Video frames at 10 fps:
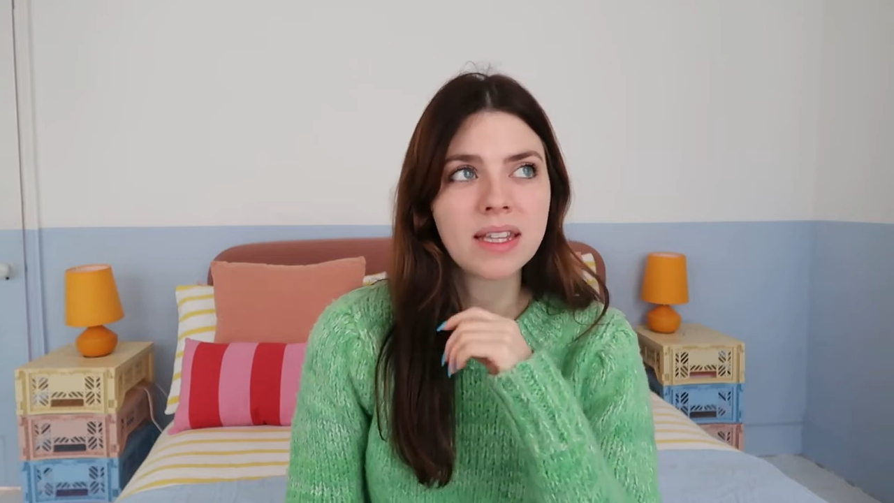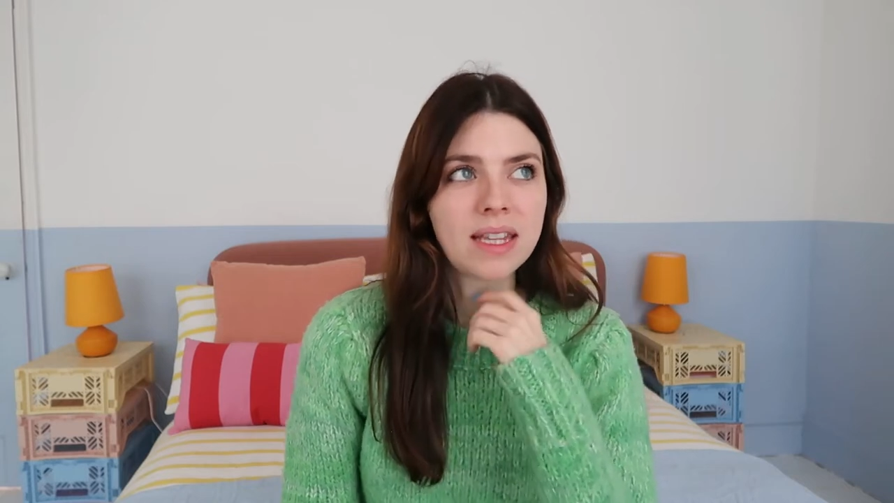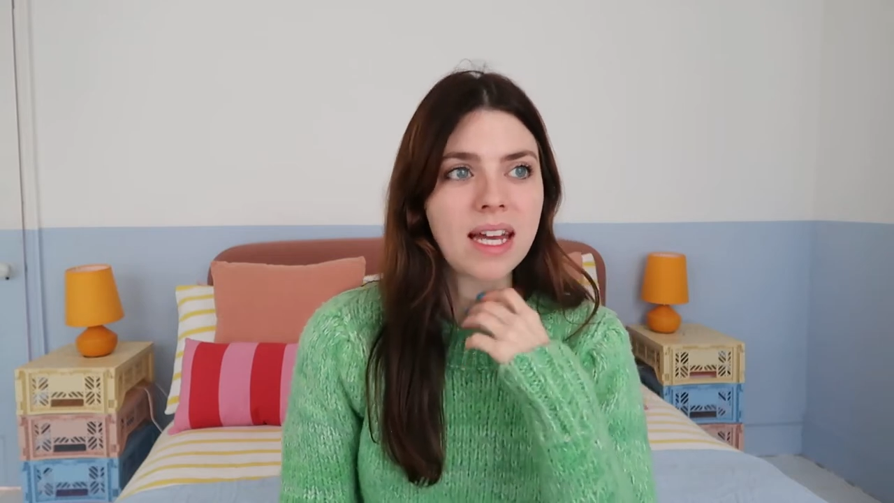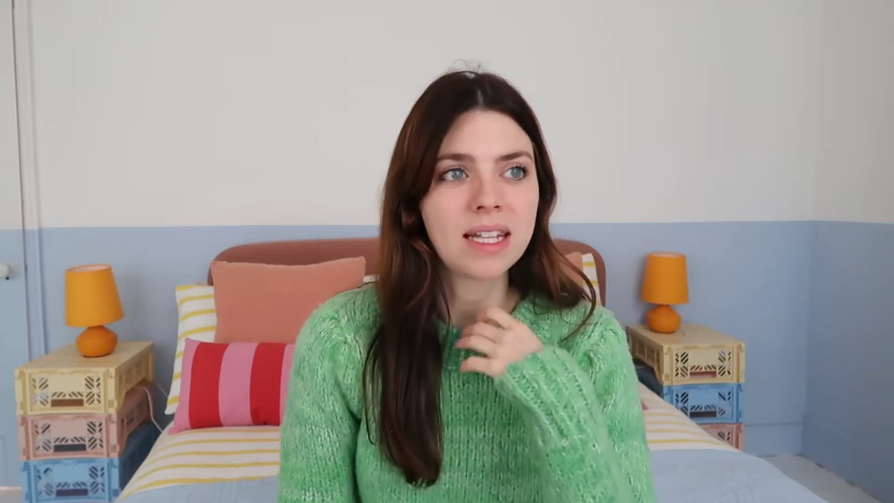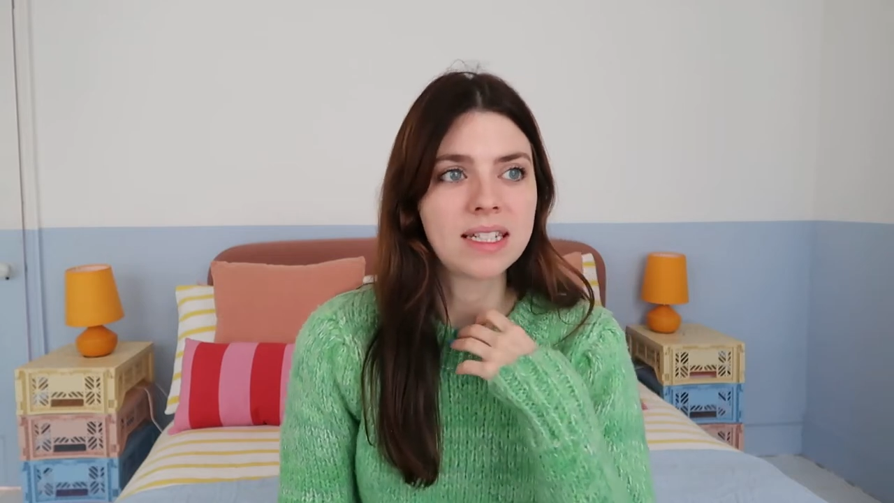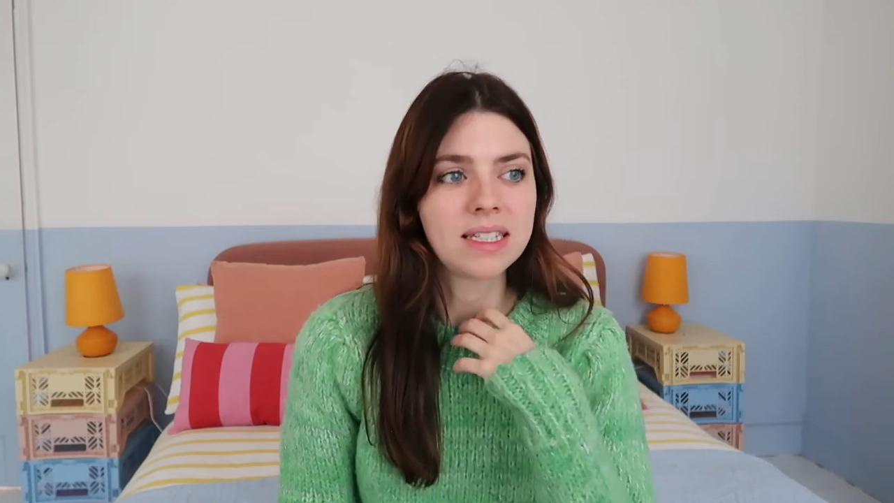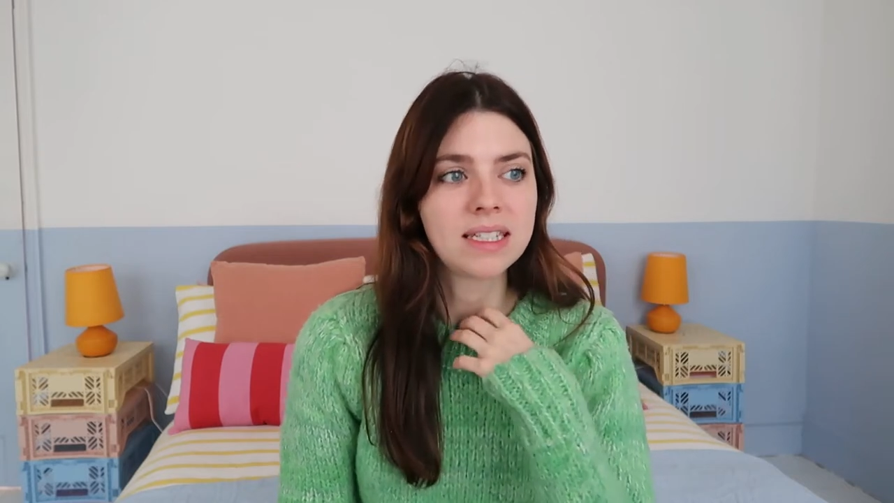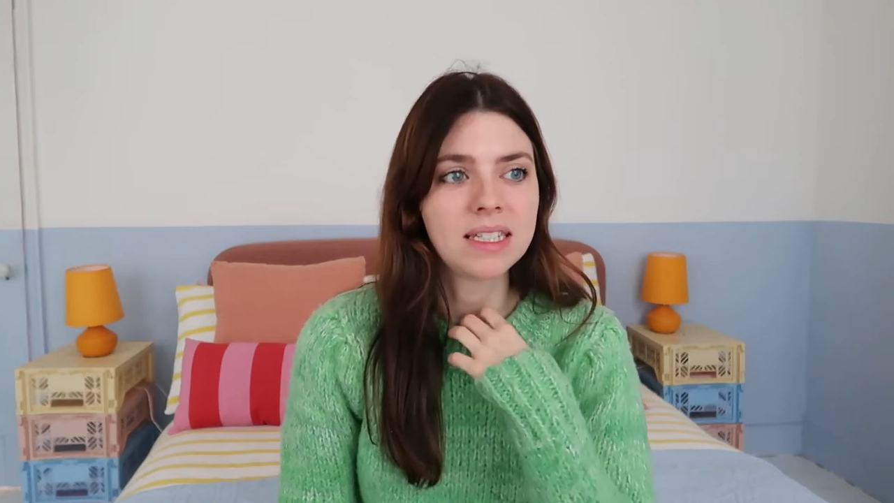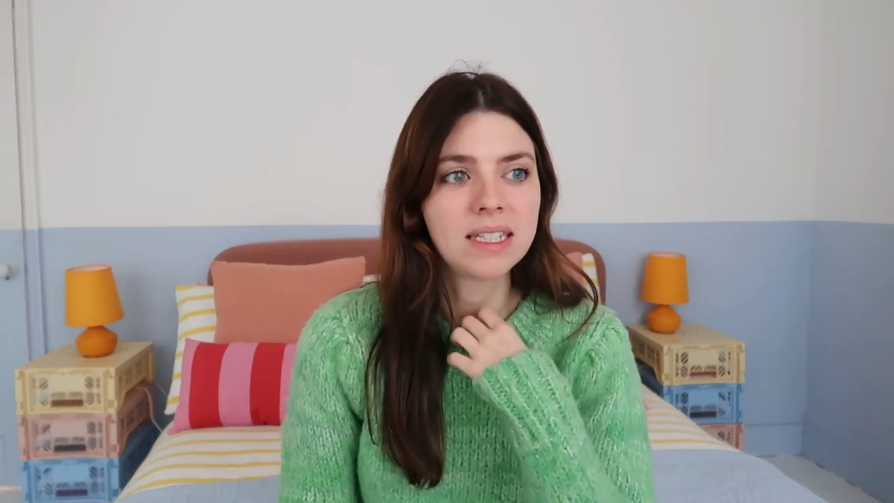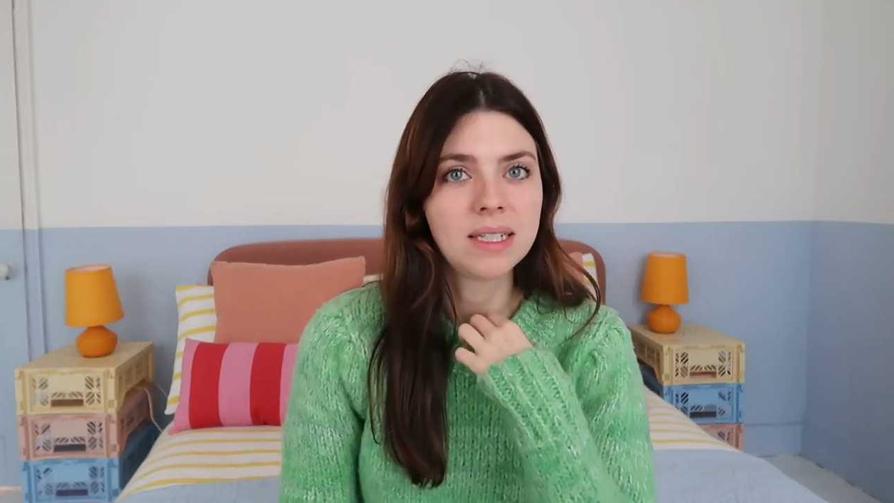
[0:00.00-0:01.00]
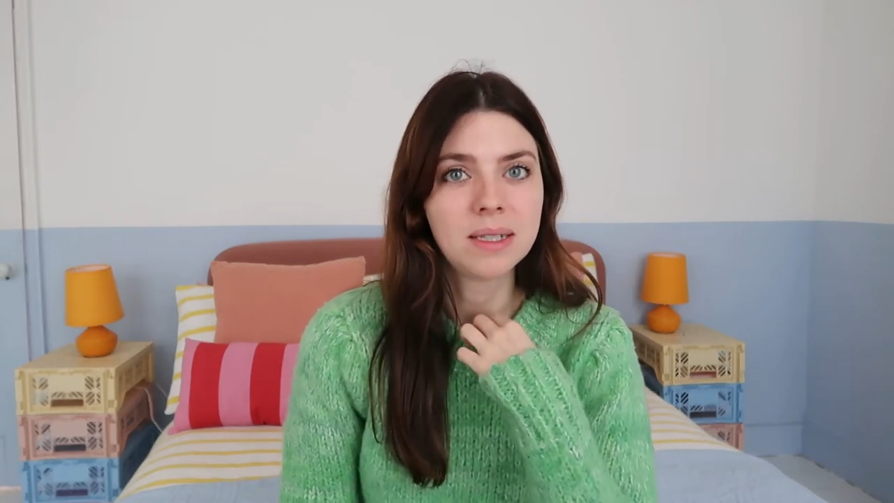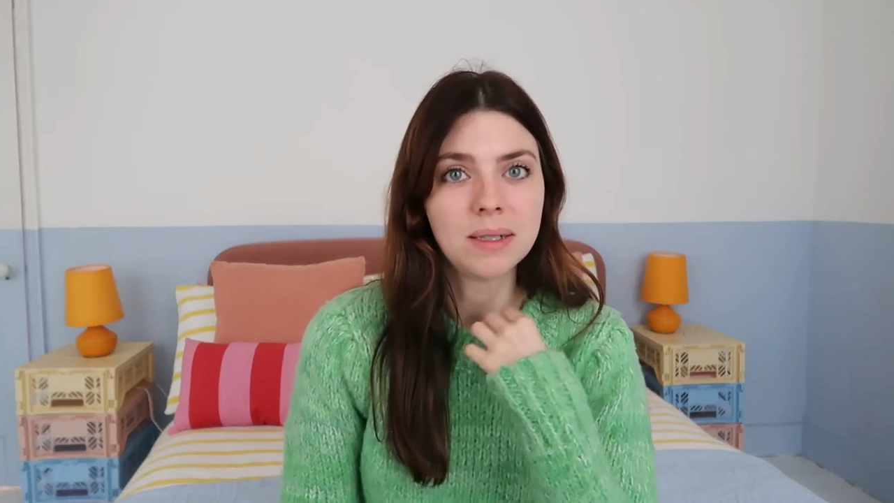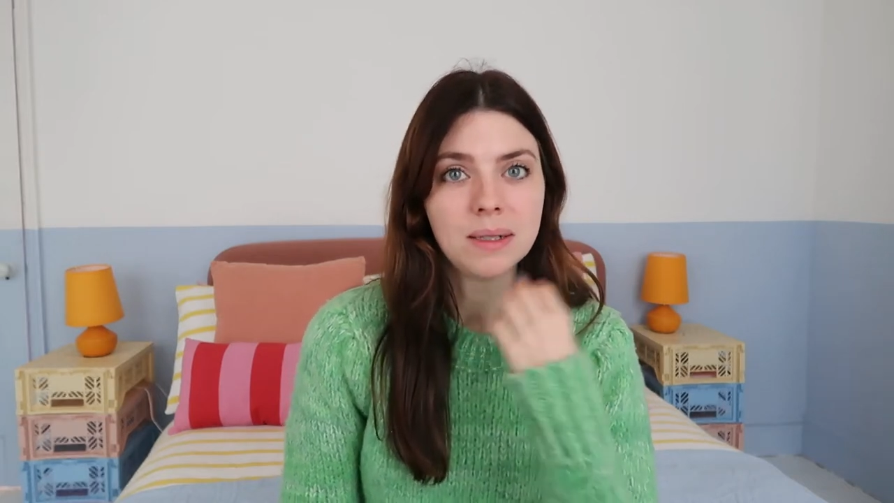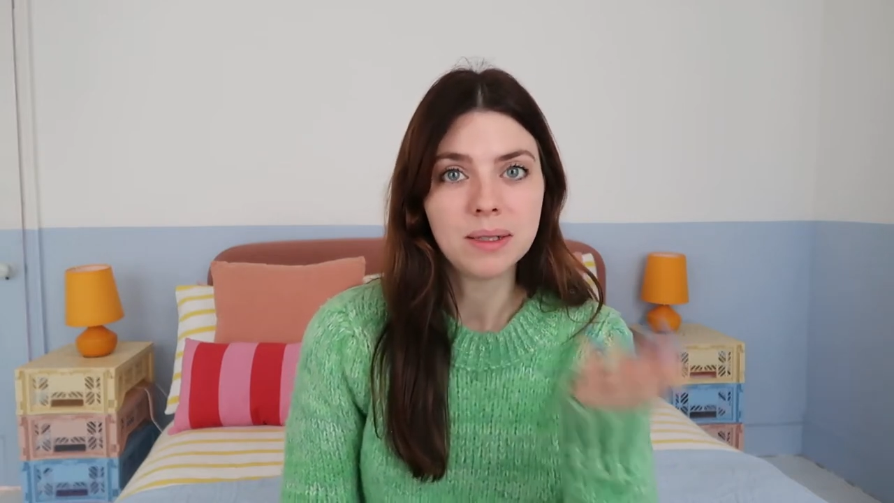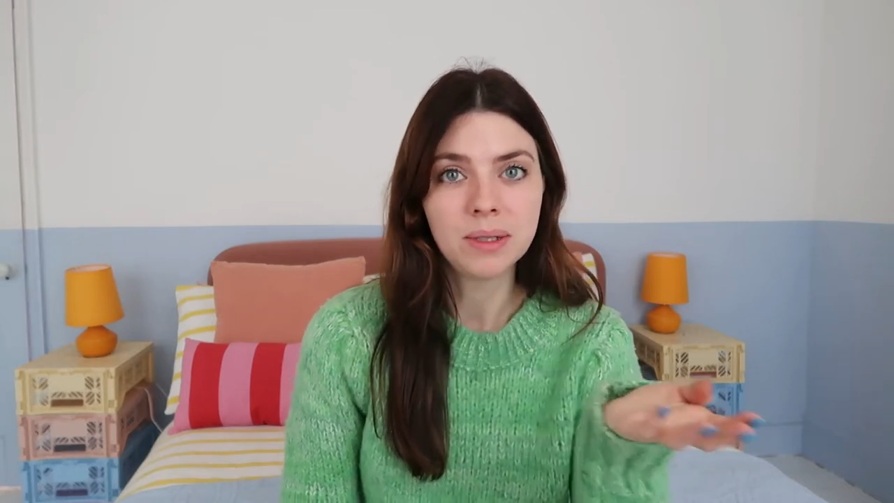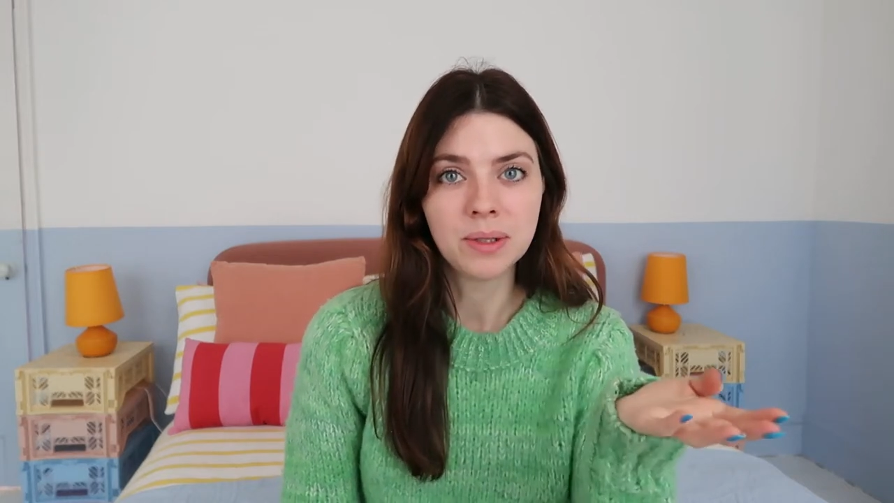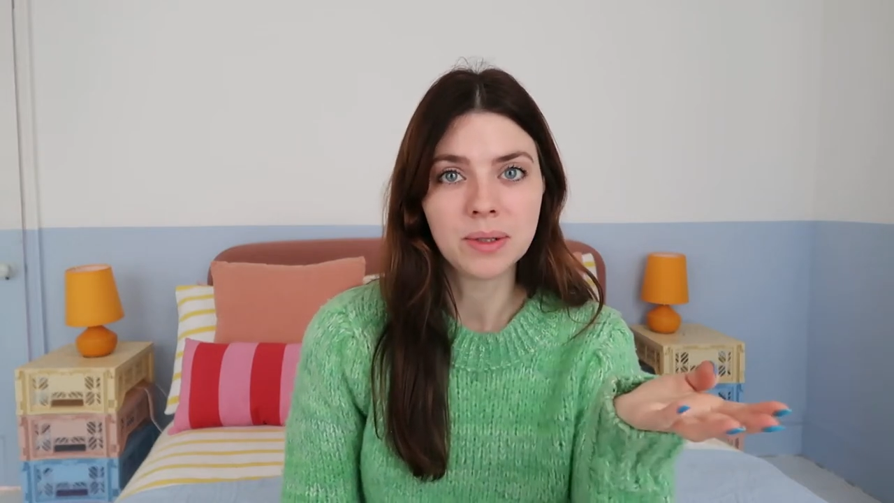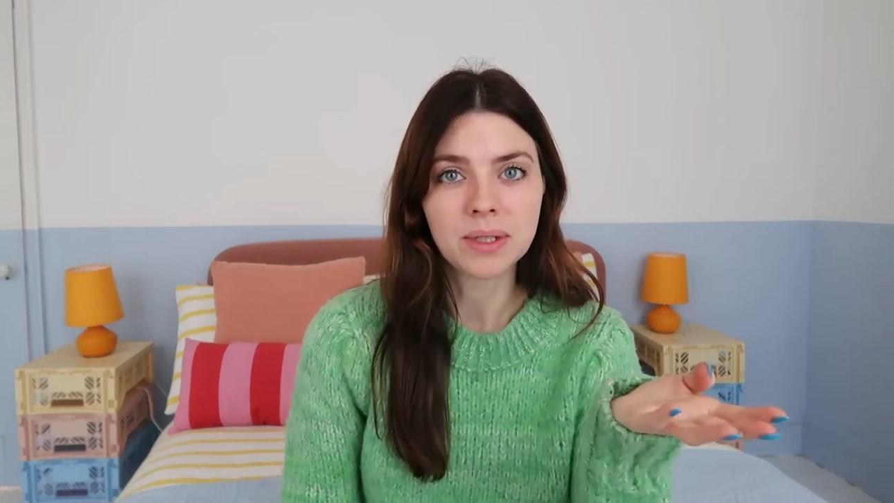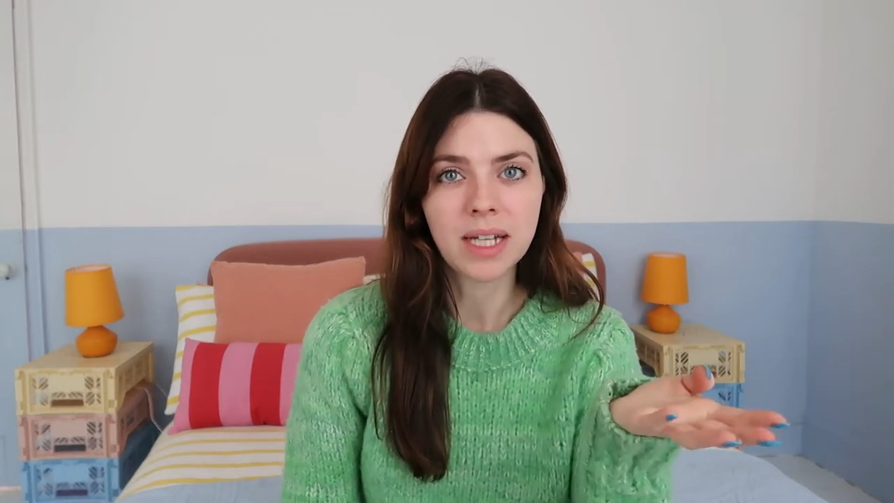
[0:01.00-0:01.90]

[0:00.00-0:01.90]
then you're